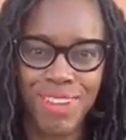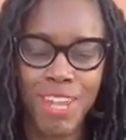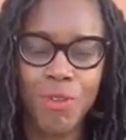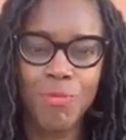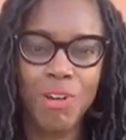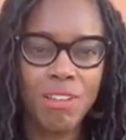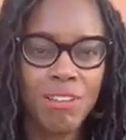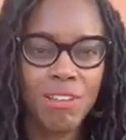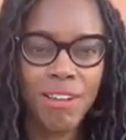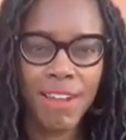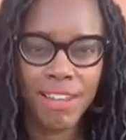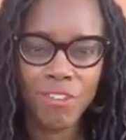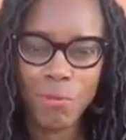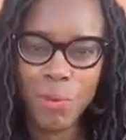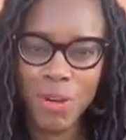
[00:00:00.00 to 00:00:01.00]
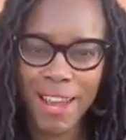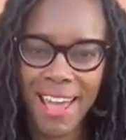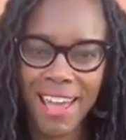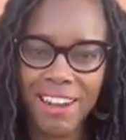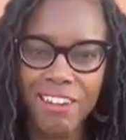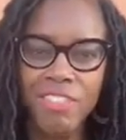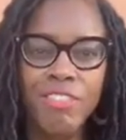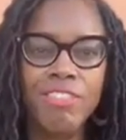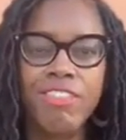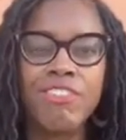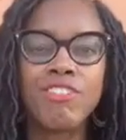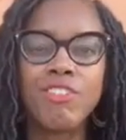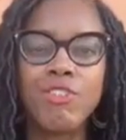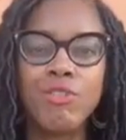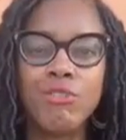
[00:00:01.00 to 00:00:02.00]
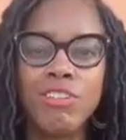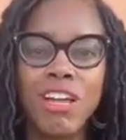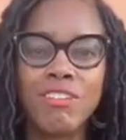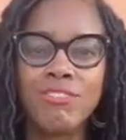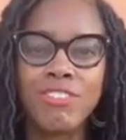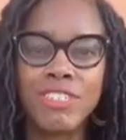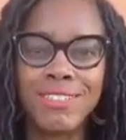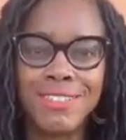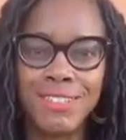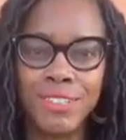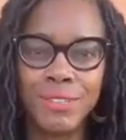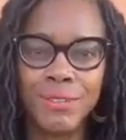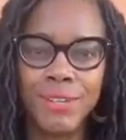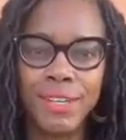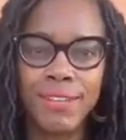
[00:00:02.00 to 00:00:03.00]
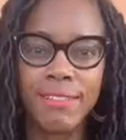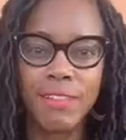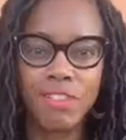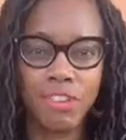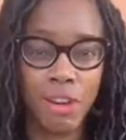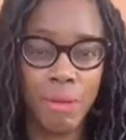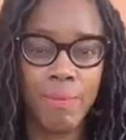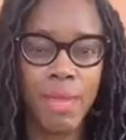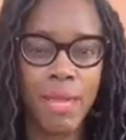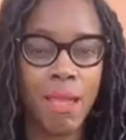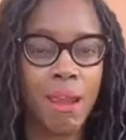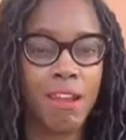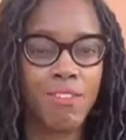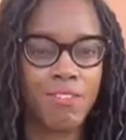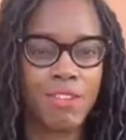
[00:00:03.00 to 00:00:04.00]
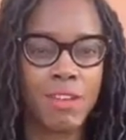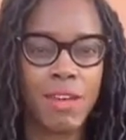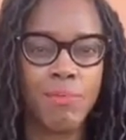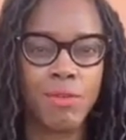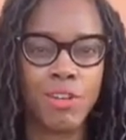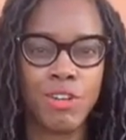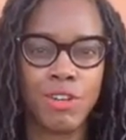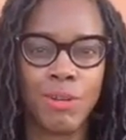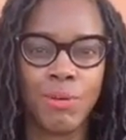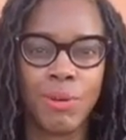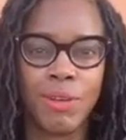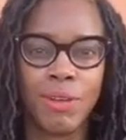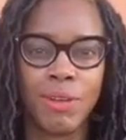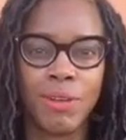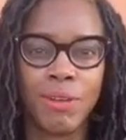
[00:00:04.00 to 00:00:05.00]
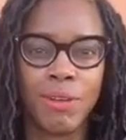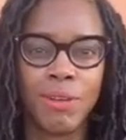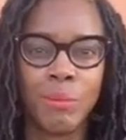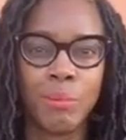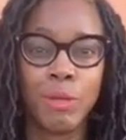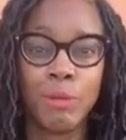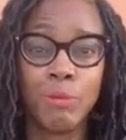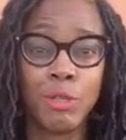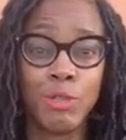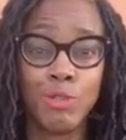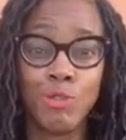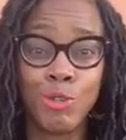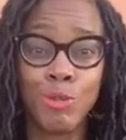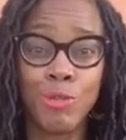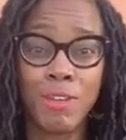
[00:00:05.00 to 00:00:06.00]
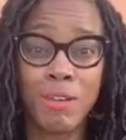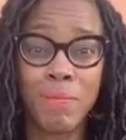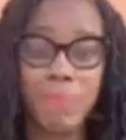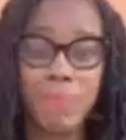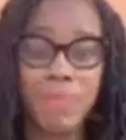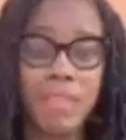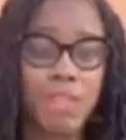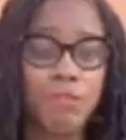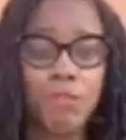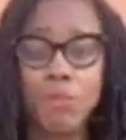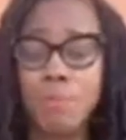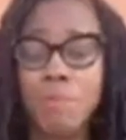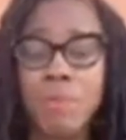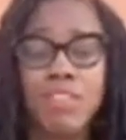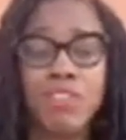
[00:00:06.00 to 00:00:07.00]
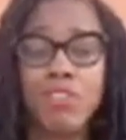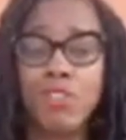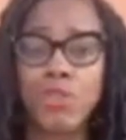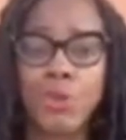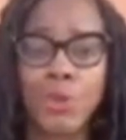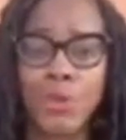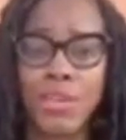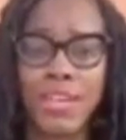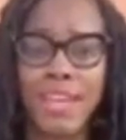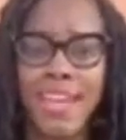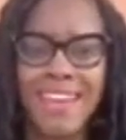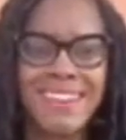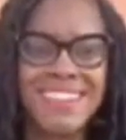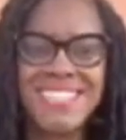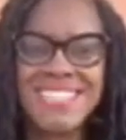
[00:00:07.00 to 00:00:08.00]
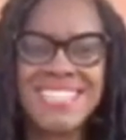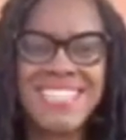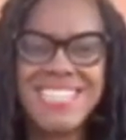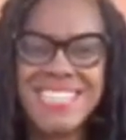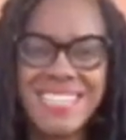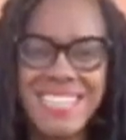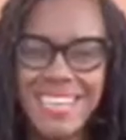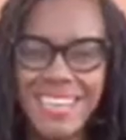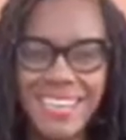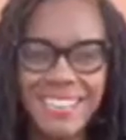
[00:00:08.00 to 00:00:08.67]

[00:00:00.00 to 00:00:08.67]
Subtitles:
And what you're an expert at are the things that you love to do, but you're not making enough time to do. But when you do them, they give you immense joy, and it's easy,